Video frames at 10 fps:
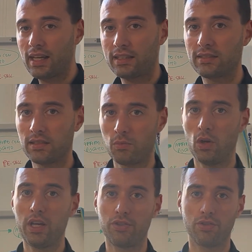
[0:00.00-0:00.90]
tax
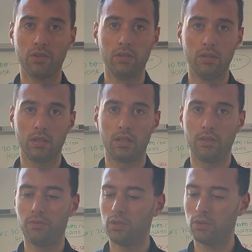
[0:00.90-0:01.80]
simulation,
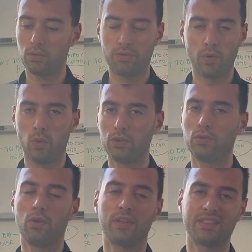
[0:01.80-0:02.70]
if you want
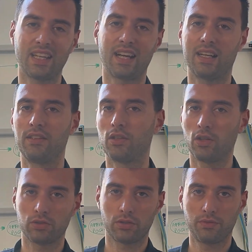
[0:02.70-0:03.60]
to know exactly the
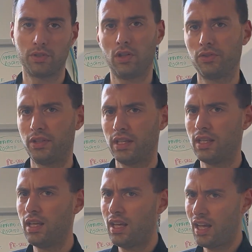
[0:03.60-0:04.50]
cost of a notary